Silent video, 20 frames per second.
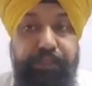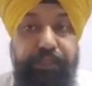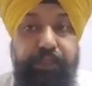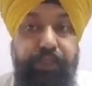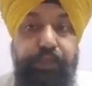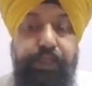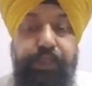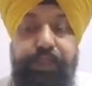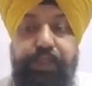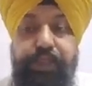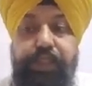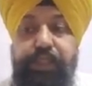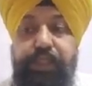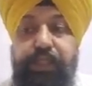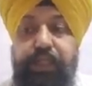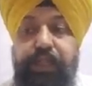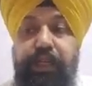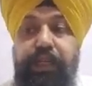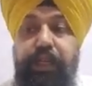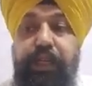This
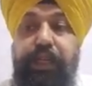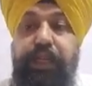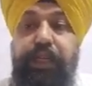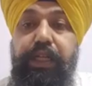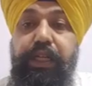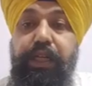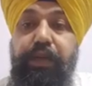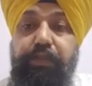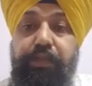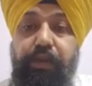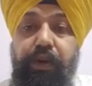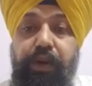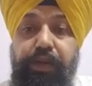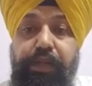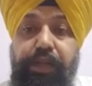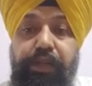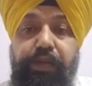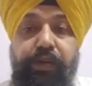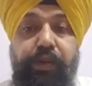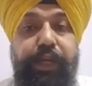is
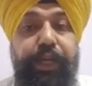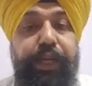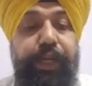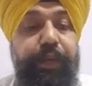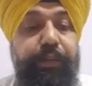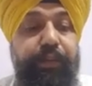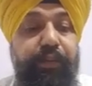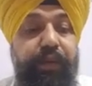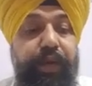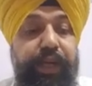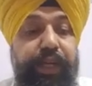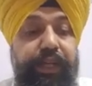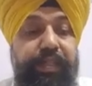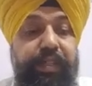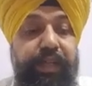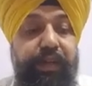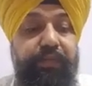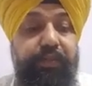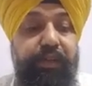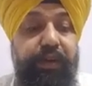important or key point,
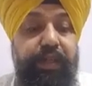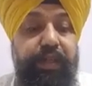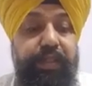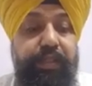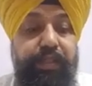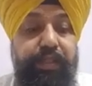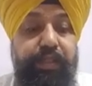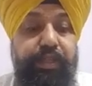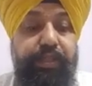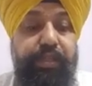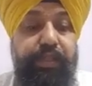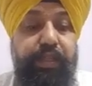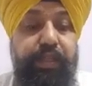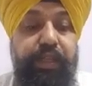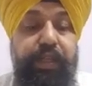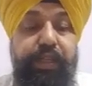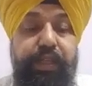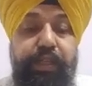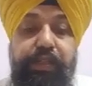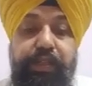that for
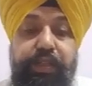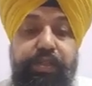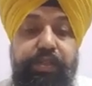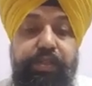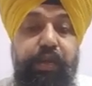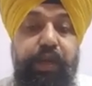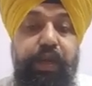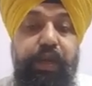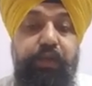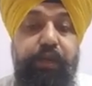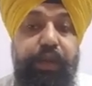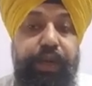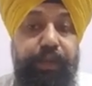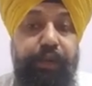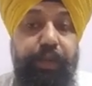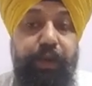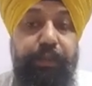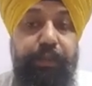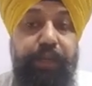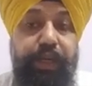discussion there is only
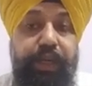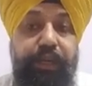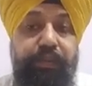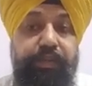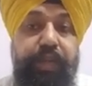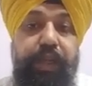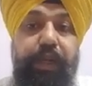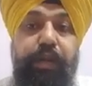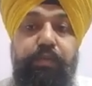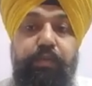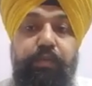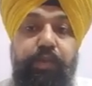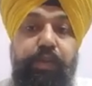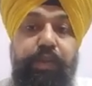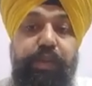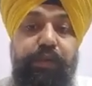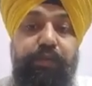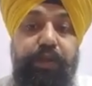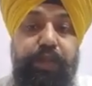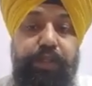one topic. If there are more
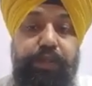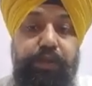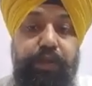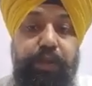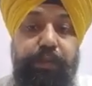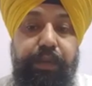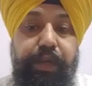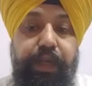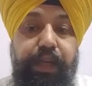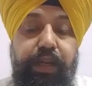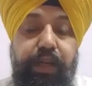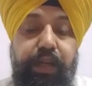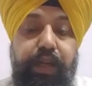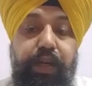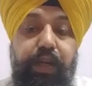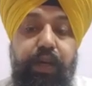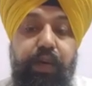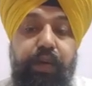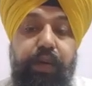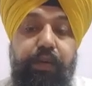than one topic
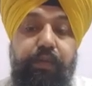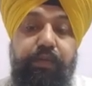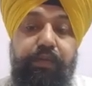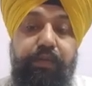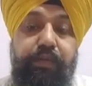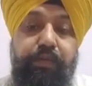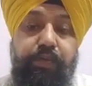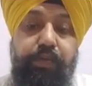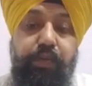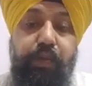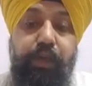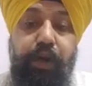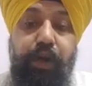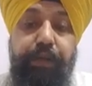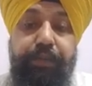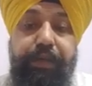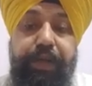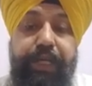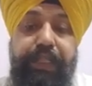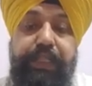or two
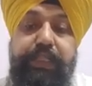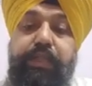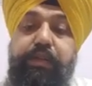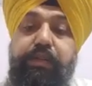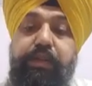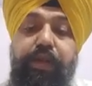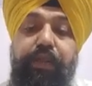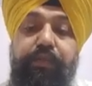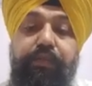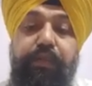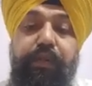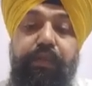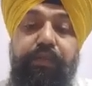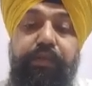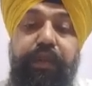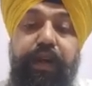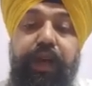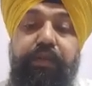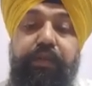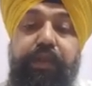topics, 3, 4,
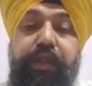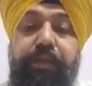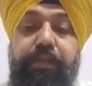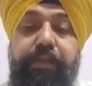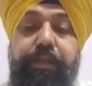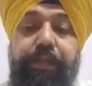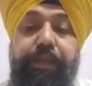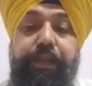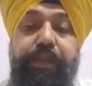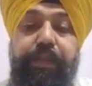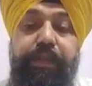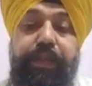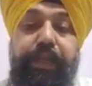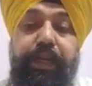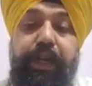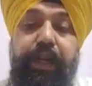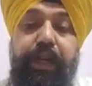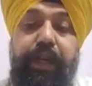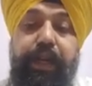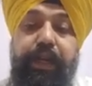5, then
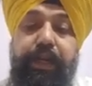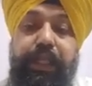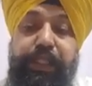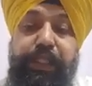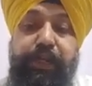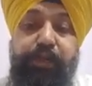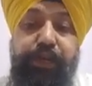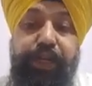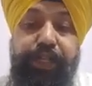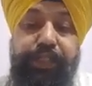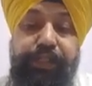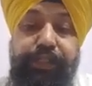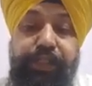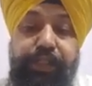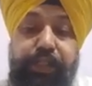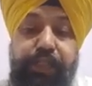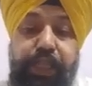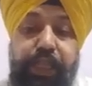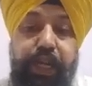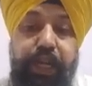there are
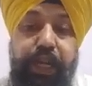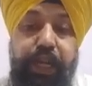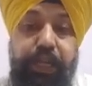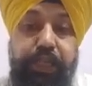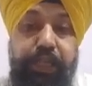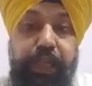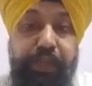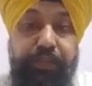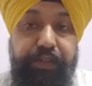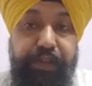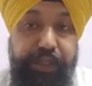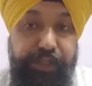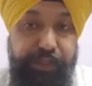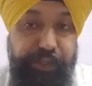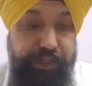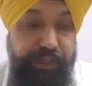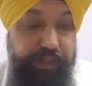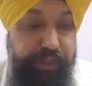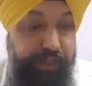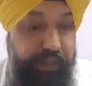distractions and
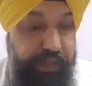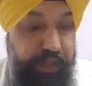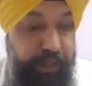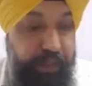deviations.